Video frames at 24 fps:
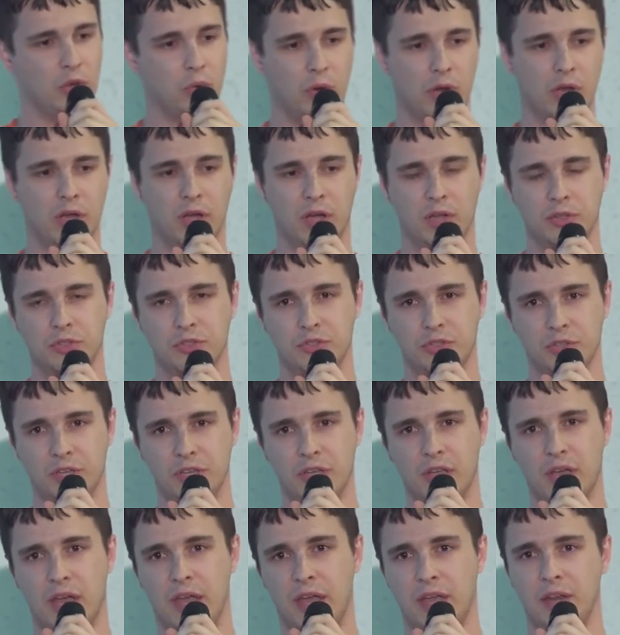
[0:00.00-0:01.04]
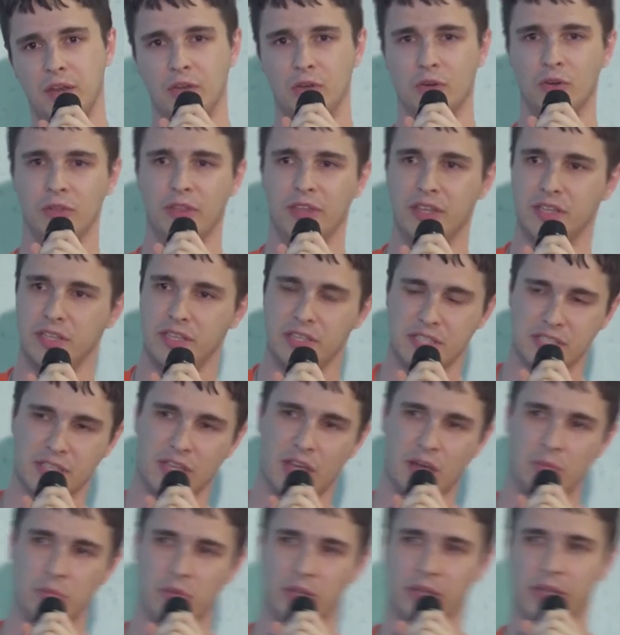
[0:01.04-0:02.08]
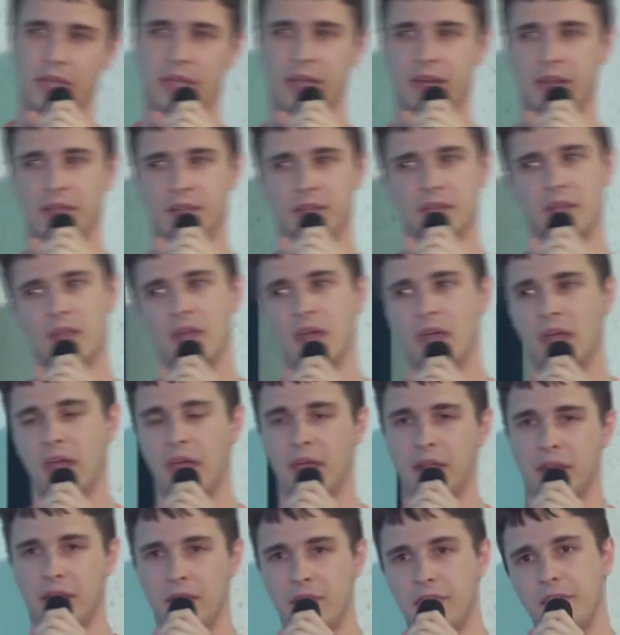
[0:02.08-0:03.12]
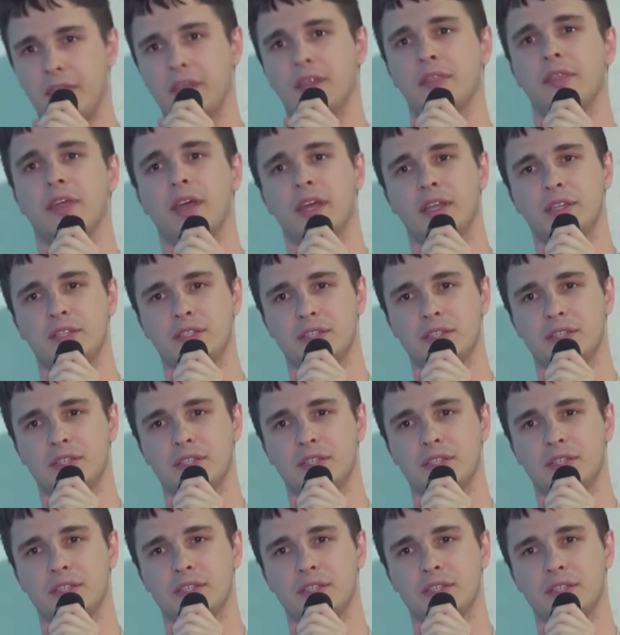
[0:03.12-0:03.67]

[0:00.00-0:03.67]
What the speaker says: country. I know that it's complicated, and I think that